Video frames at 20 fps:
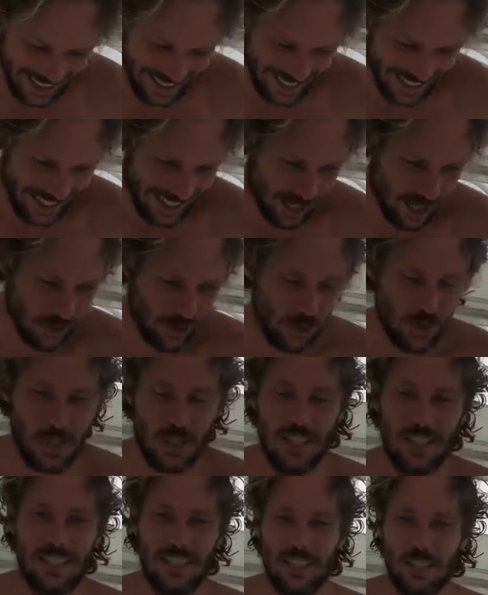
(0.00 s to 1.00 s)
I think if it was
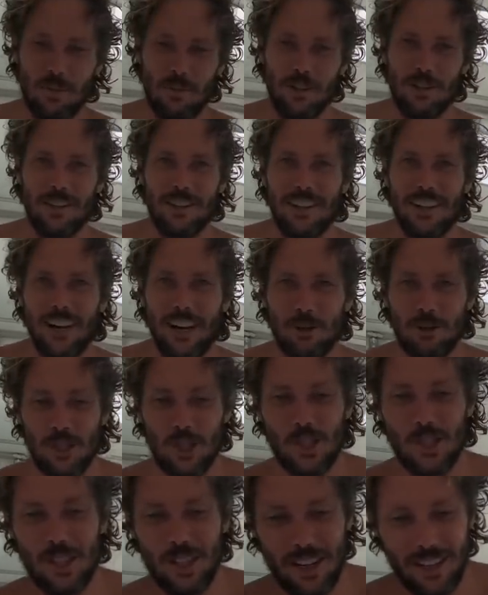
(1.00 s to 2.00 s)
any deeper, I would
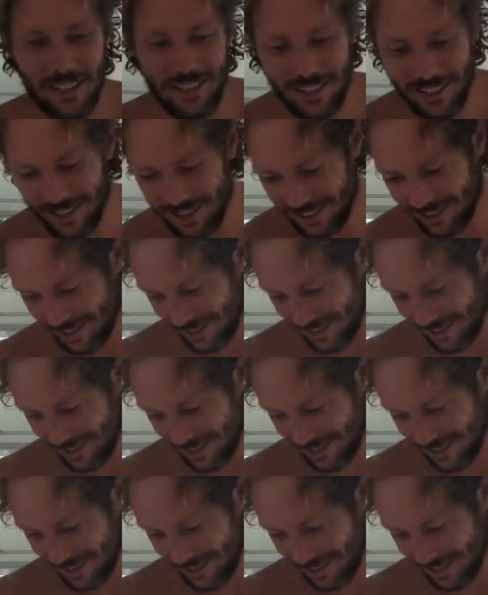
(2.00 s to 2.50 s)
suck at this.